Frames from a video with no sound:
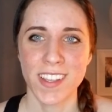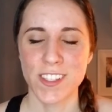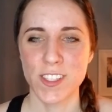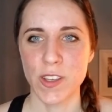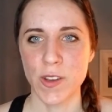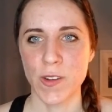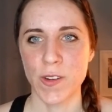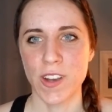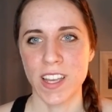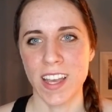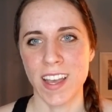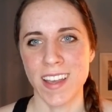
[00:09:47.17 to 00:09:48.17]
So
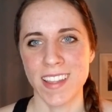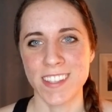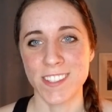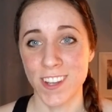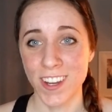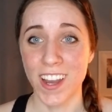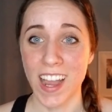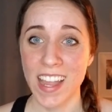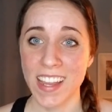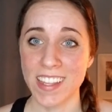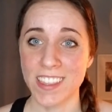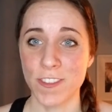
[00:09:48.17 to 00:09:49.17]
the stronger I
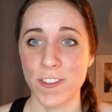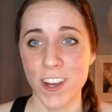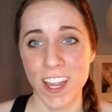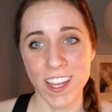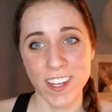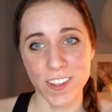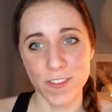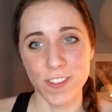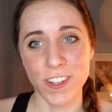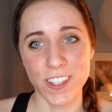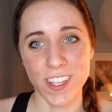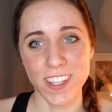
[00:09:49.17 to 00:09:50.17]
get, the more I can
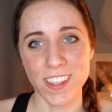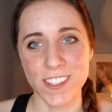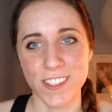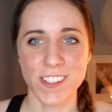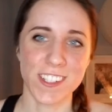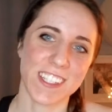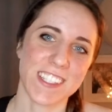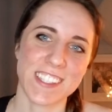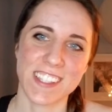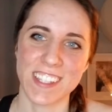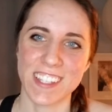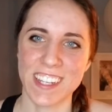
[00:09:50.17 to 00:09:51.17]
pull on the toys
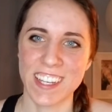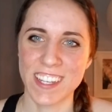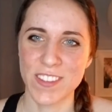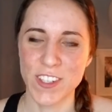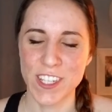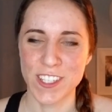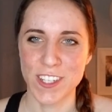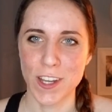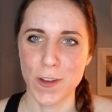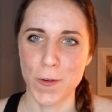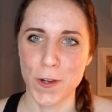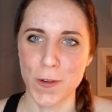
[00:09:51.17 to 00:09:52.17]
that he plays
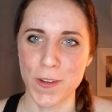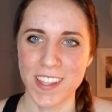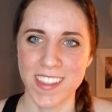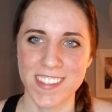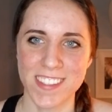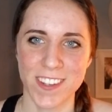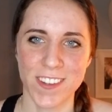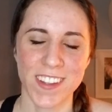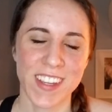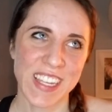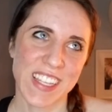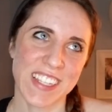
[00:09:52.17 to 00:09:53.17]
tug-of-war with. So
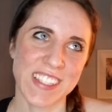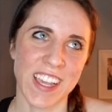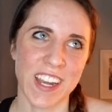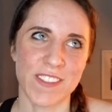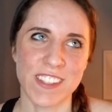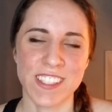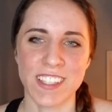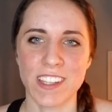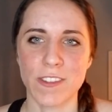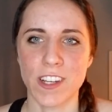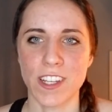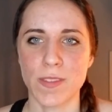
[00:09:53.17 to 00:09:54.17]
that's kind of a silly
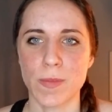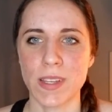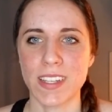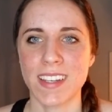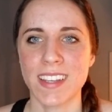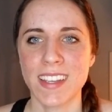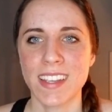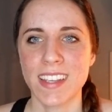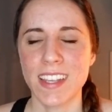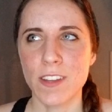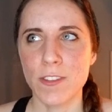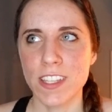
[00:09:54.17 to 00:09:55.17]
one, but
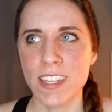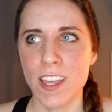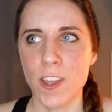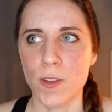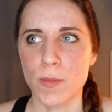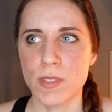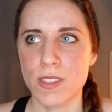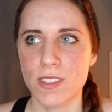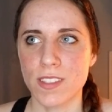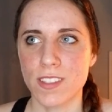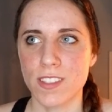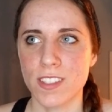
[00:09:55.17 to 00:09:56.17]
it really helps
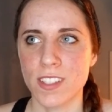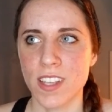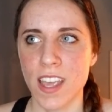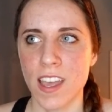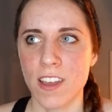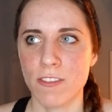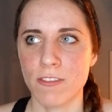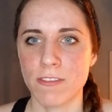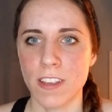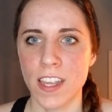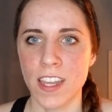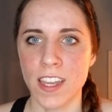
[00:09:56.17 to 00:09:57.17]
to have
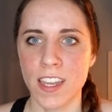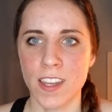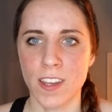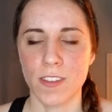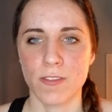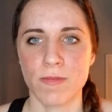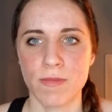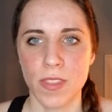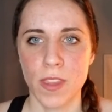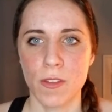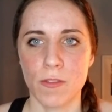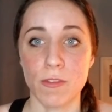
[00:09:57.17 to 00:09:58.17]
a
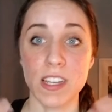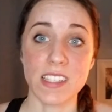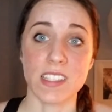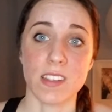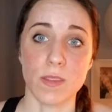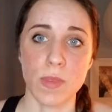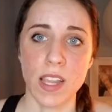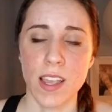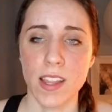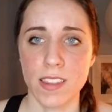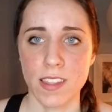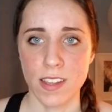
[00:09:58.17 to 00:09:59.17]
reason
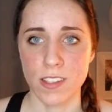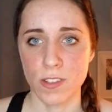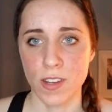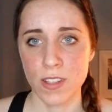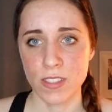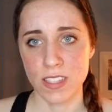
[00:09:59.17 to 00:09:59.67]
behind things, or else